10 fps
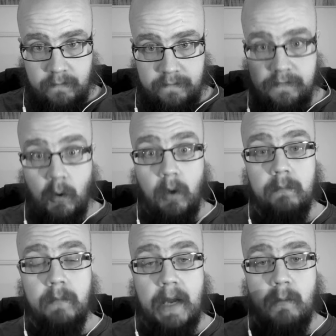
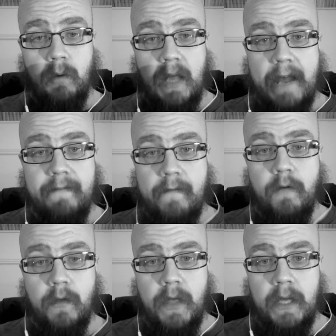full. I will have
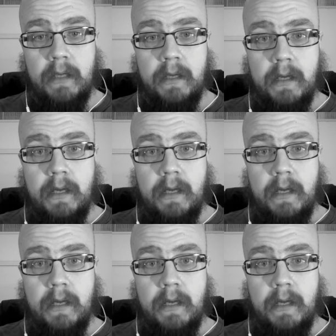everything